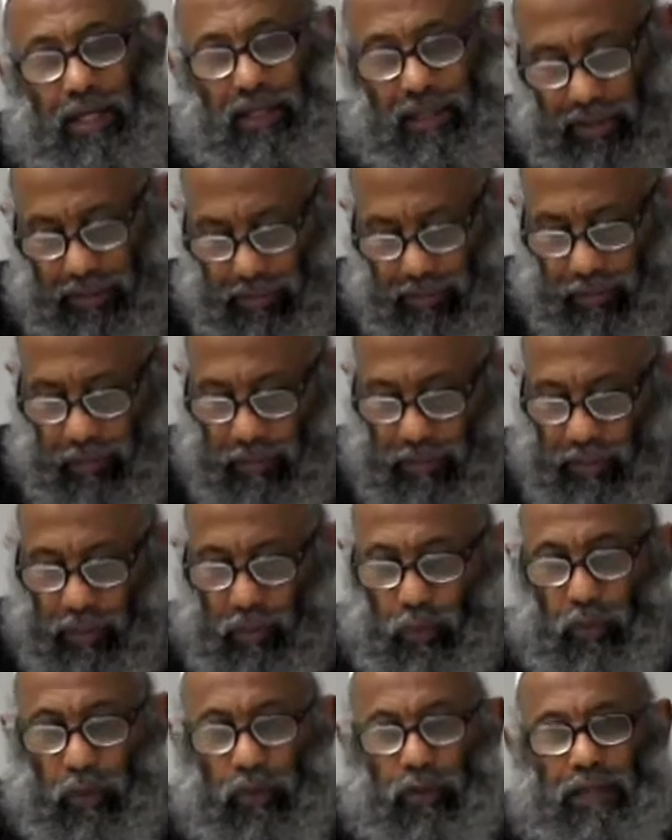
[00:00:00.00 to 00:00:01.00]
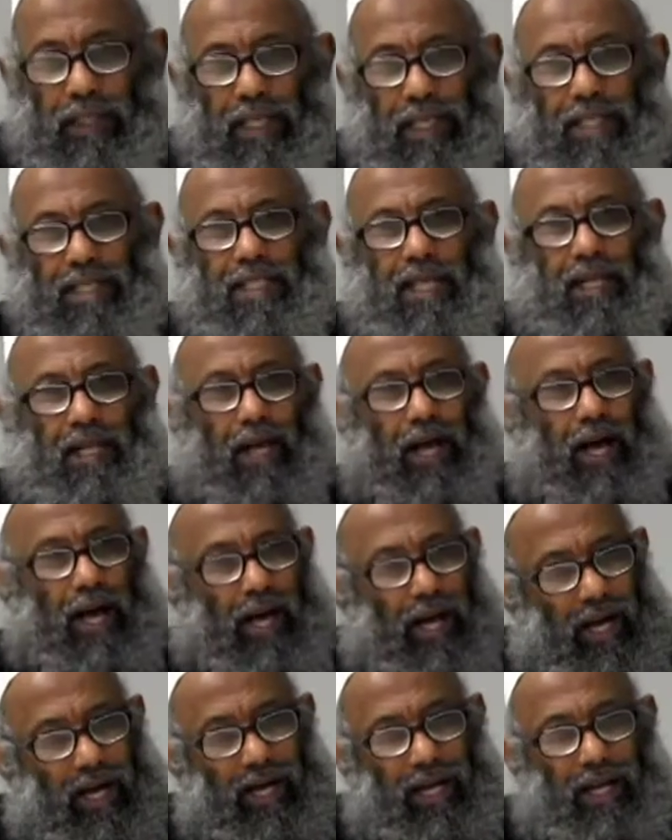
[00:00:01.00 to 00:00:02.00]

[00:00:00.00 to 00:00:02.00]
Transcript: from the word zara'a,